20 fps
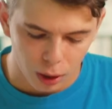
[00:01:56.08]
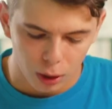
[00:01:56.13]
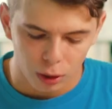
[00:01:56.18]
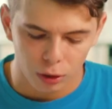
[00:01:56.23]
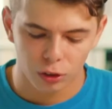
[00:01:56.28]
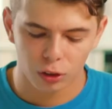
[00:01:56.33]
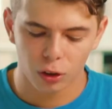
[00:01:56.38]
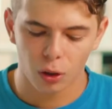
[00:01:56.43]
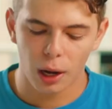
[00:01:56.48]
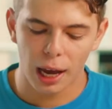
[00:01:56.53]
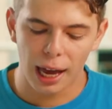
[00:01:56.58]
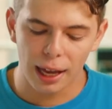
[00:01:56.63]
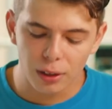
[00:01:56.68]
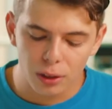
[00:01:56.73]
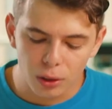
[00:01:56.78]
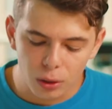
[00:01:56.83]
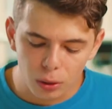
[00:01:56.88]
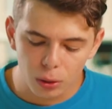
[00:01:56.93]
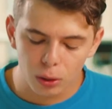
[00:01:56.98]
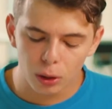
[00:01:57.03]
So our
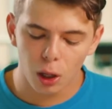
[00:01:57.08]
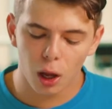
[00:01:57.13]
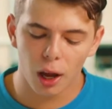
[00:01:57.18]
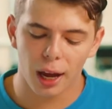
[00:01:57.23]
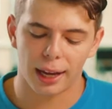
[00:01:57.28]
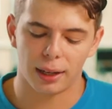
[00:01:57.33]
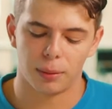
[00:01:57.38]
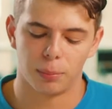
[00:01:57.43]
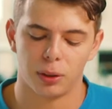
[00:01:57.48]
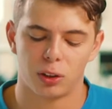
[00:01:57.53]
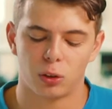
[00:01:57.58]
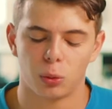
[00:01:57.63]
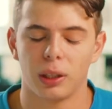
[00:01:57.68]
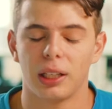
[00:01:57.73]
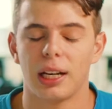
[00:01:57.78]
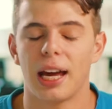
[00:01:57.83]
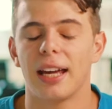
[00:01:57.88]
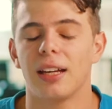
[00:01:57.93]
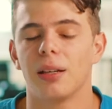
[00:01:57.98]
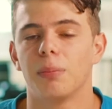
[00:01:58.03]
new line
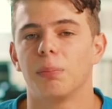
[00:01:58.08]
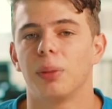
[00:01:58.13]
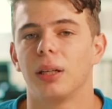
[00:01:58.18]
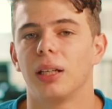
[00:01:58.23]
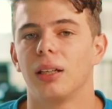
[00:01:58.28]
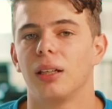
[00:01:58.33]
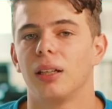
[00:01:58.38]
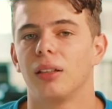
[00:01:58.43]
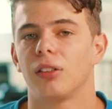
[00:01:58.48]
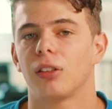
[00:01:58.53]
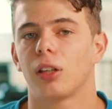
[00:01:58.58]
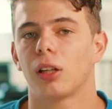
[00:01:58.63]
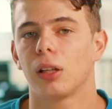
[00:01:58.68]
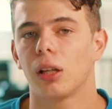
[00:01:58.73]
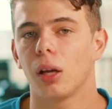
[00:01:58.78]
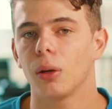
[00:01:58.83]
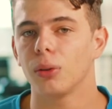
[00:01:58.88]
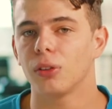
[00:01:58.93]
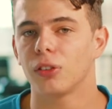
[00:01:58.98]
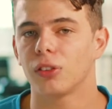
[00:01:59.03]
between A and B is
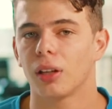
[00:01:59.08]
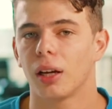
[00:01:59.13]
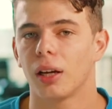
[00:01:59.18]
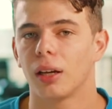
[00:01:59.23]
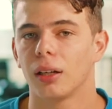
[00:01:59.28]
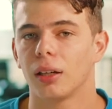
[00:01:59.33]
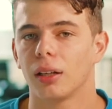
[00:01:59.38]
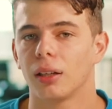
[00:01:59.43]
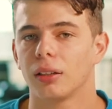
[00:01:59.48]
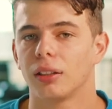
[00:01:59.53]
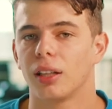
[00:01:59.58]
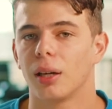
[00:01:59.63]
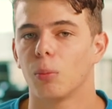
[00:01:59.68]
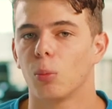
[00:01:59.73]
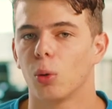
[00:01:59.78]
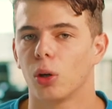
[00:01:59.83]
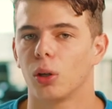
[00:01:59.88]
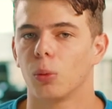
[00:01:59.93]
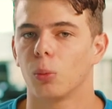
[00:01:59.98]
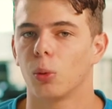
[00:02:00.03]
closer than
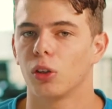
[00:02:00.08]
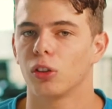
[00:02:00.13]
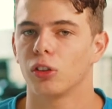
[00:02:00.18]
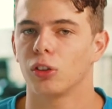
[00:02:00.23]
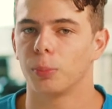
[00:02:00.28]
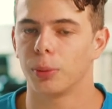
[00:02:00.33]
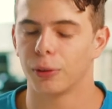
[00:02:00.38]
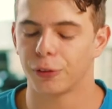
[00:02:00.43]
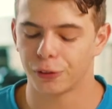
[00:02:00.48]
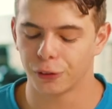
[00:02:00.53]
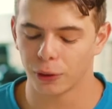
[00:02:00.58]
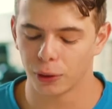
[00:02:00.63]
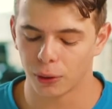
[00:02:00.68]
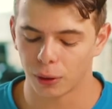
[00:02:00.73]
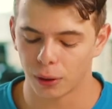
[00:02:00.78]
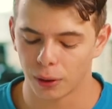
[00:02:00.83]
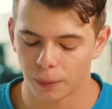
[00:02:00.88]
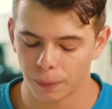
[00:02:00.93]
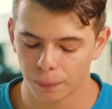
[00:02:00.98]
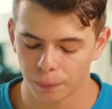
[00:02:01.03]
what it was before.